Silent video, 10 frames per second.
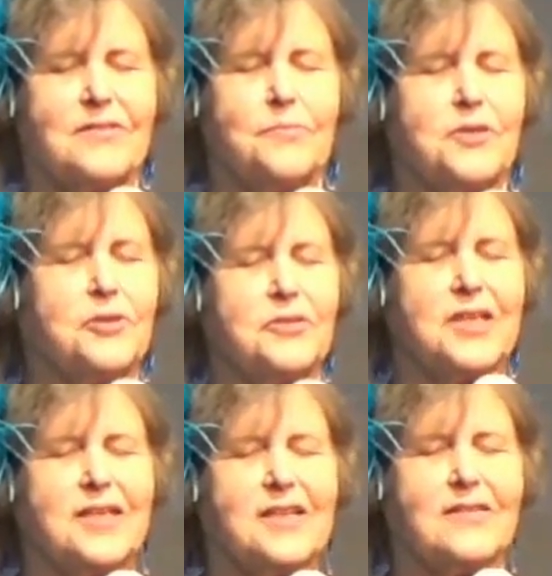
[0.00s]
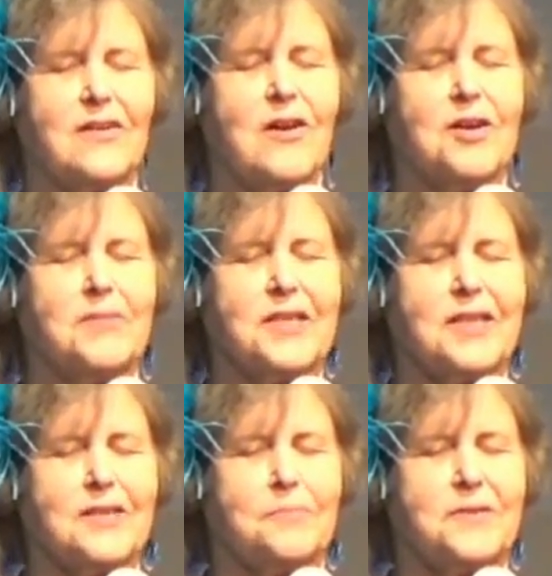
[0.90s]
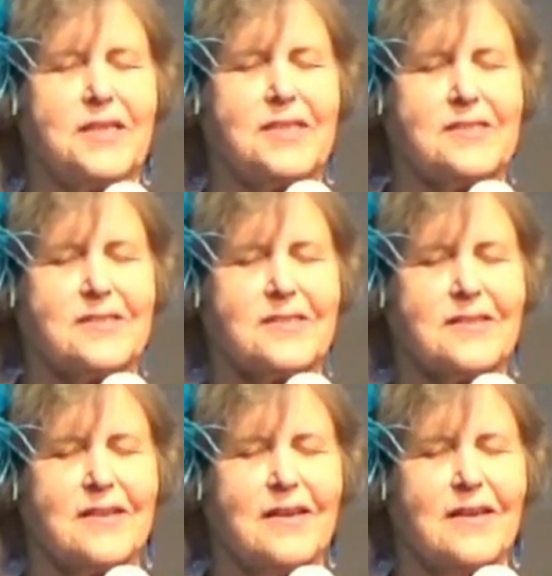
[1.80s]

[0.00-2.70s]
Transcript: the beauty, the harmony, the peace.